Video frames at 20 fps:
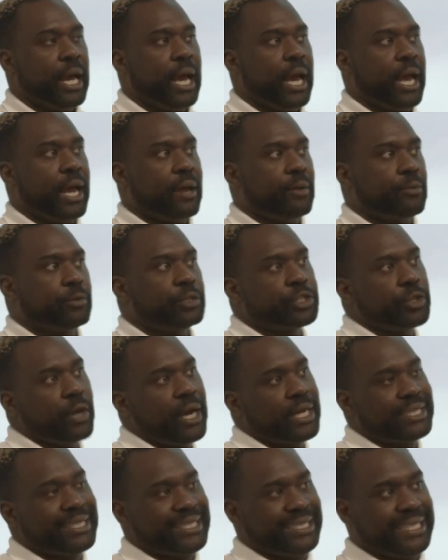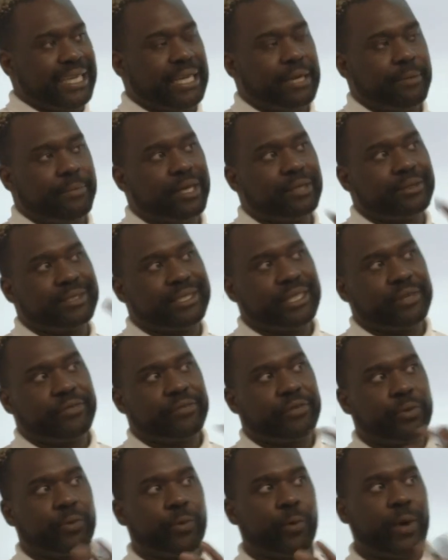And we tried to think about
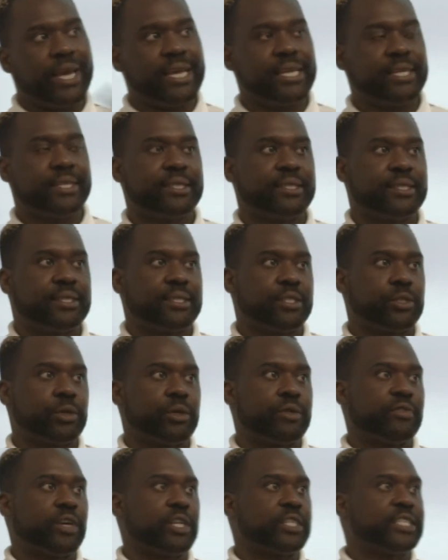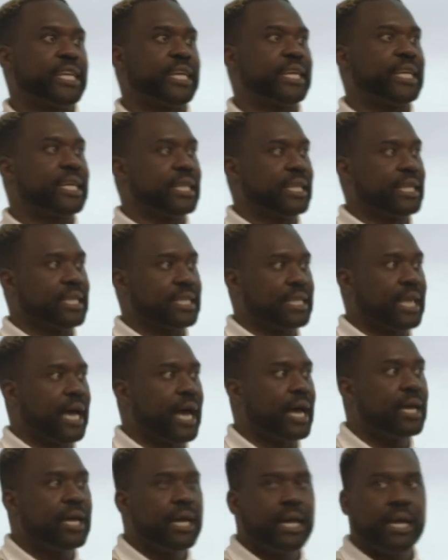different ways to sort of articulate
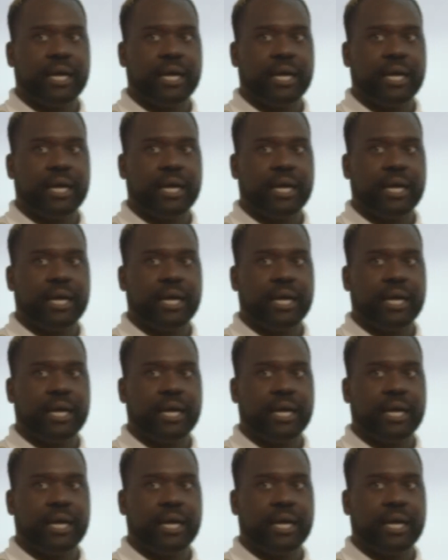that.